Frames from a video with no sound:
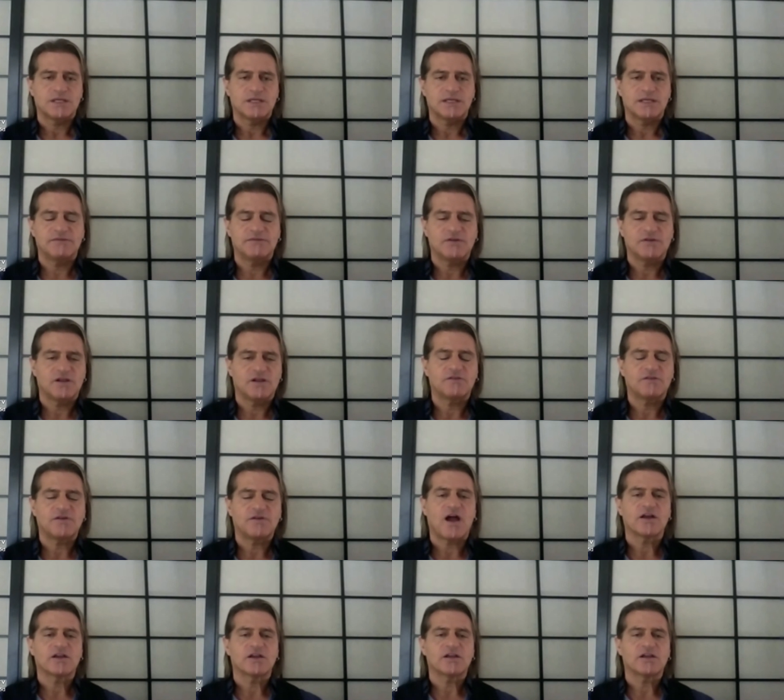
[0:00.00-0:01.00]
the level
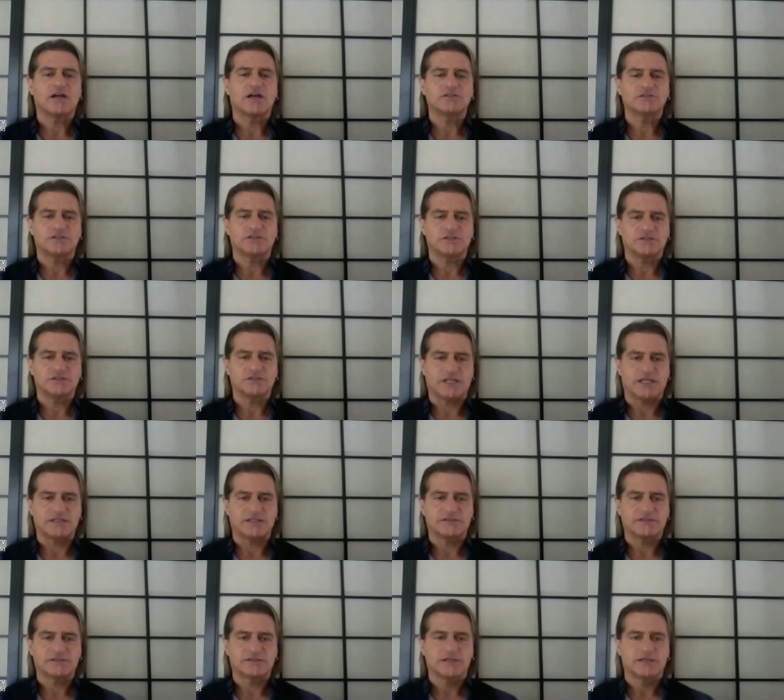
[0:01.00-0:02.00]
of
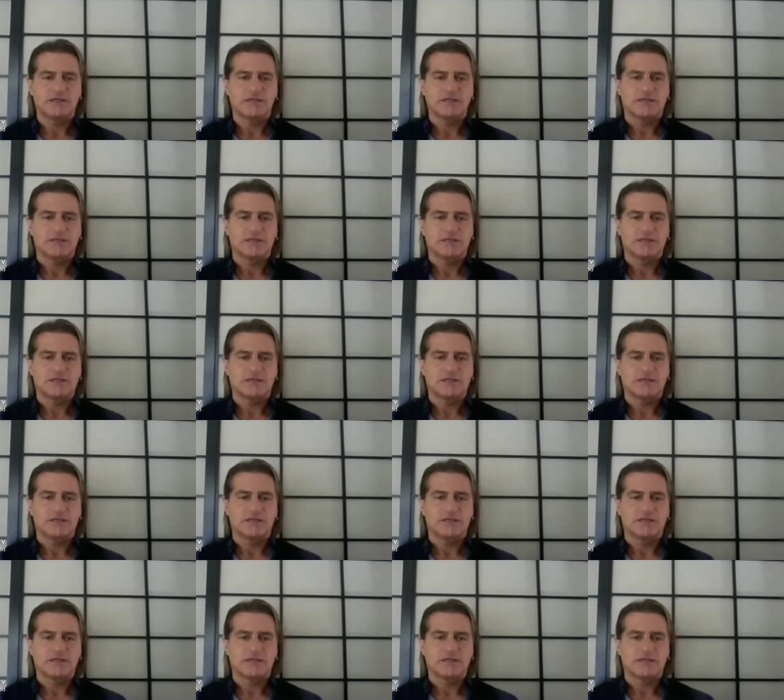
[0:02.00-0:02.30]
unconsciousness.